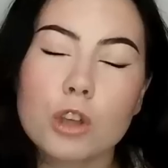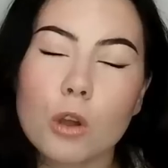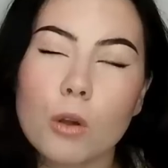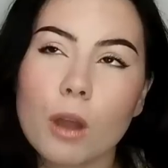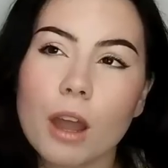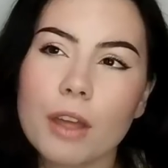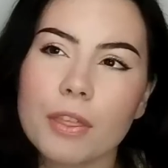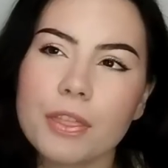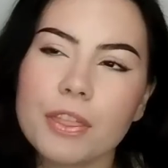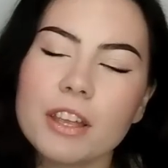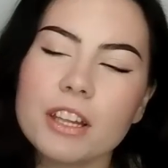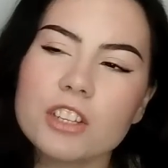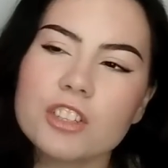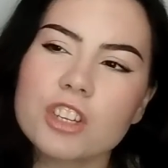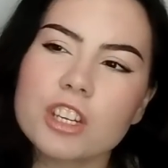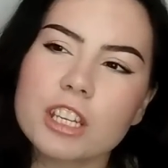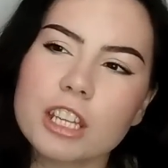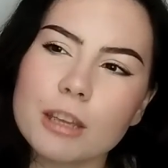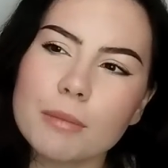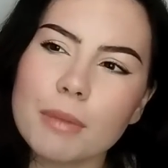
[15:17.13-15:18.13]
So I think
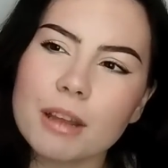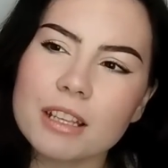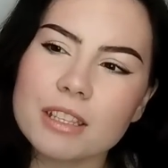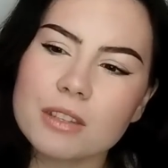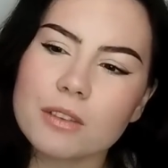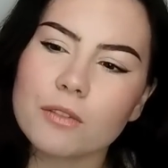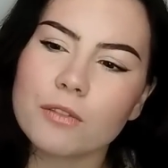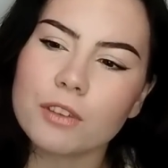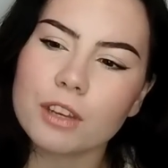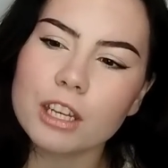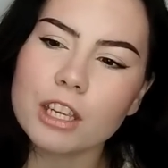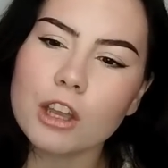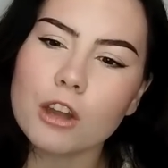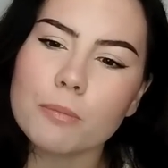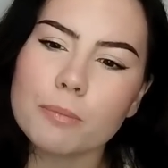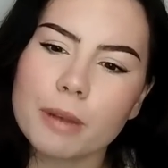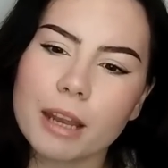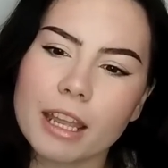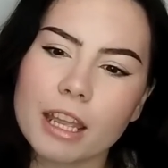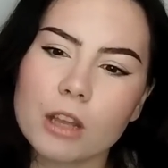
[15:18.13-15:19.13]
Chidimma's
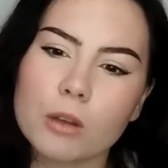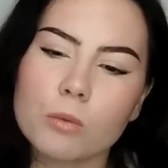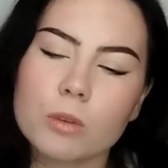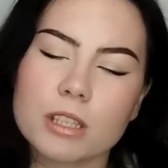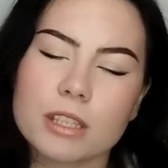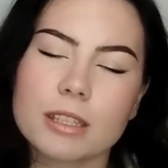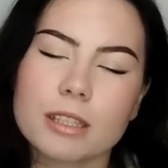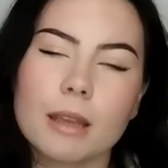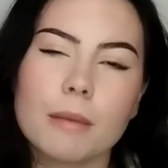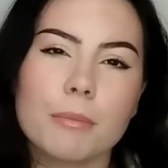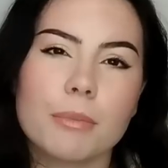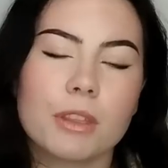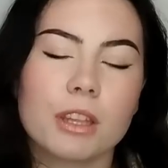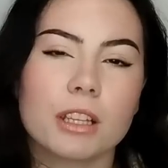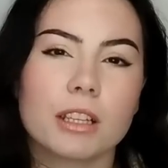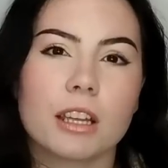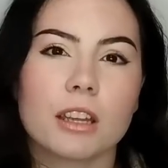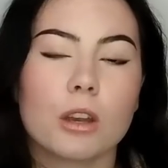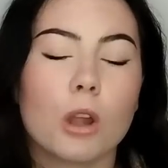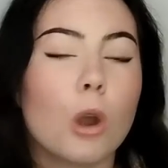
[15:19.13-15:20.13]
video playing was
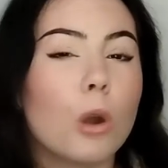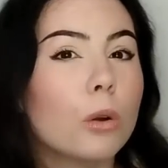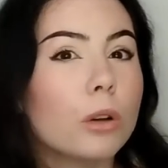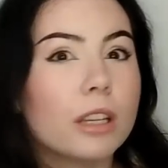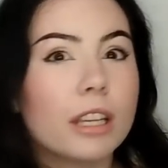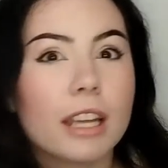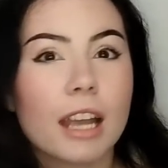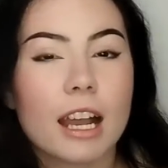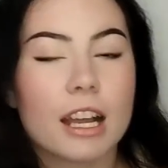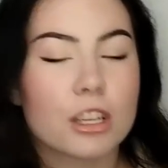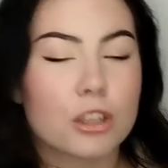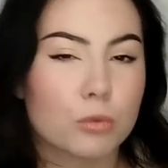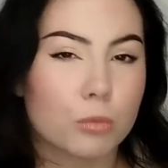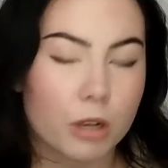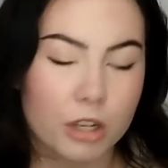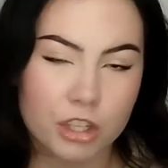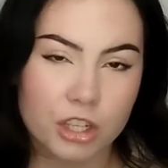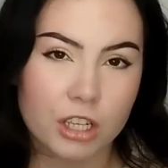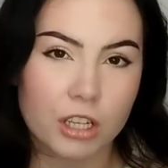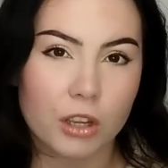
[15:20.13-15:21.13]
something that only
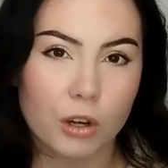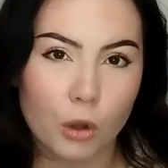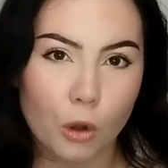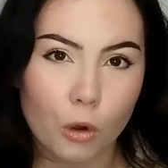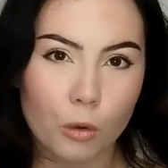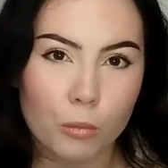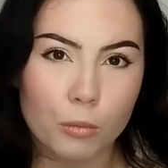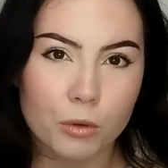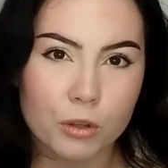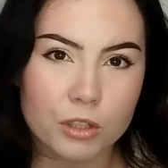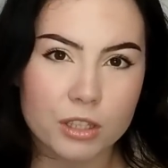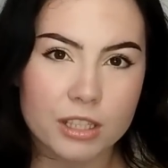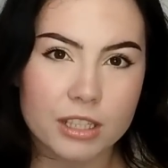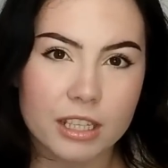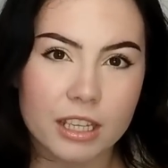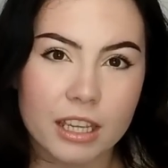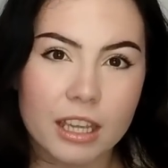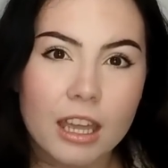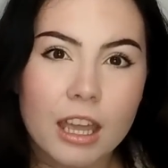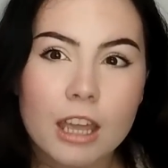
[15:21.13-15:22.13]
us watching at home could
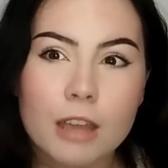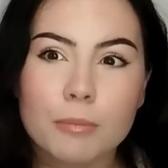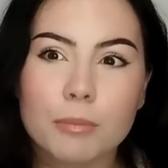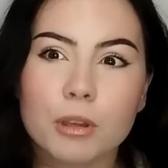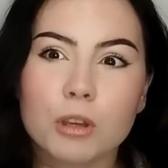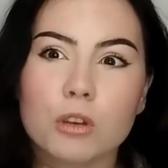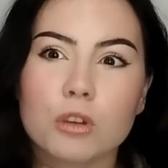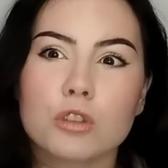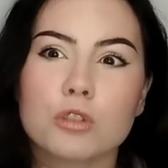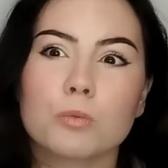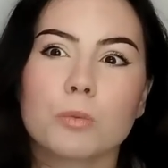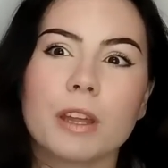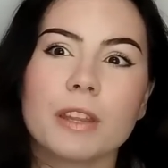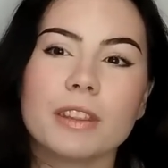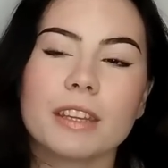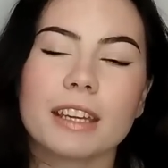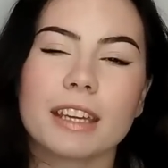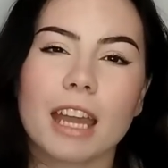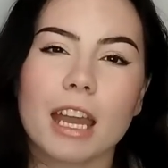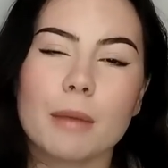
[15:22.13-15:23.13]
see, because
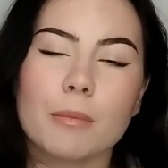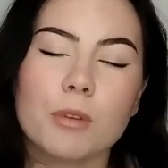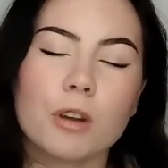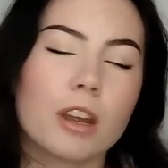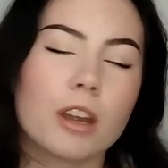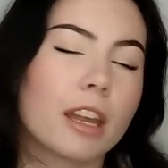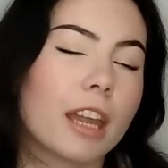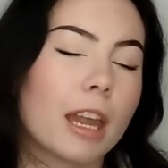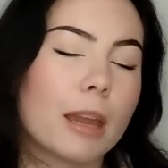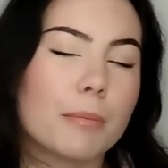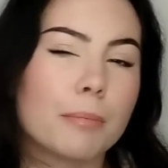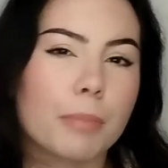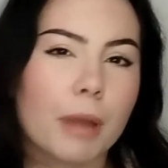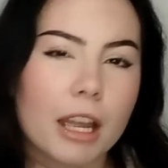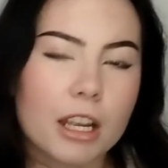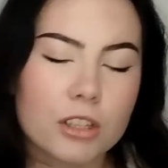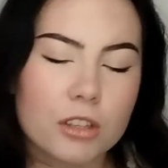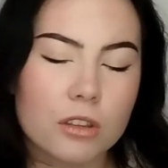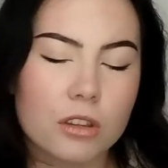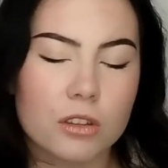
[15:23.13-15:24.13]
when the camera came
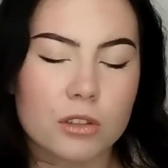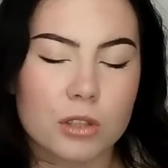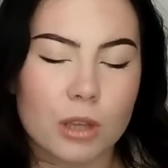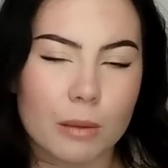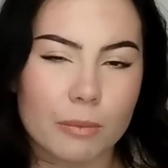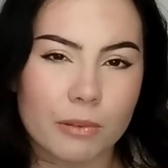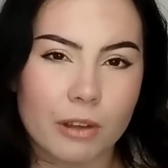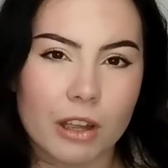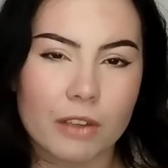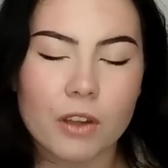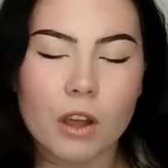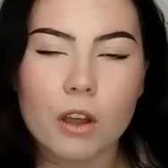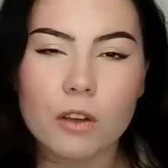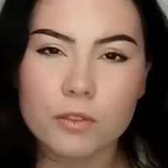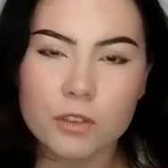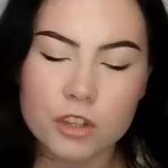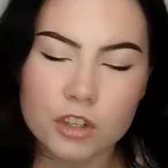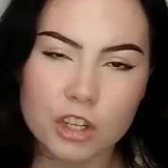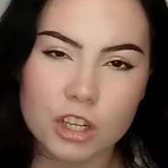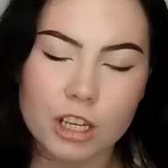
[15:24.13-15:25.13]
back to the top 5
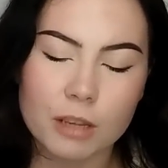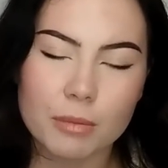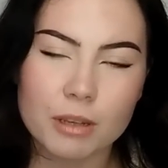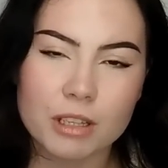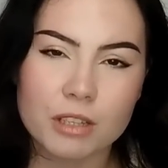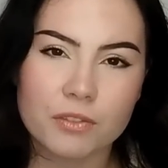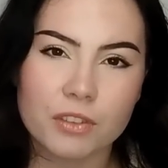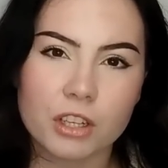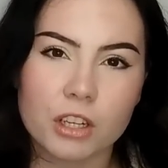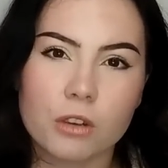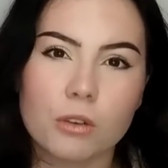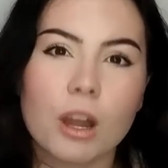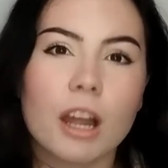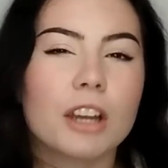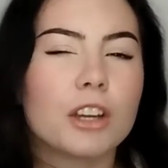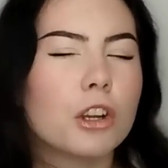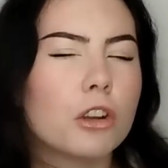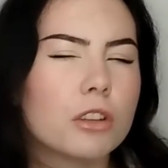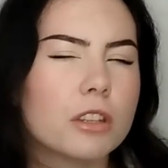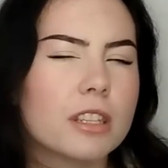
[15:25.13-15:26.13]
after Chidimma's video,
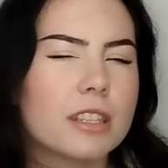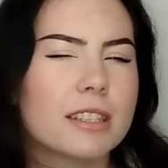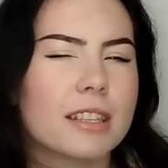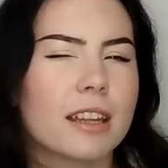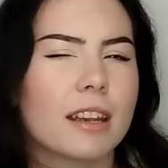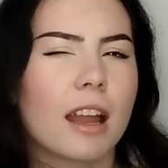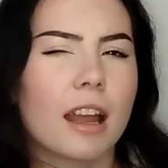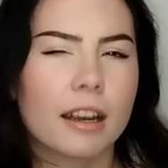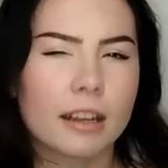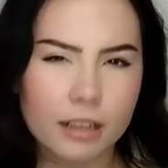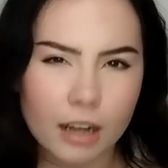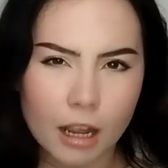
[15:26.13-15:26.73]
I noticed that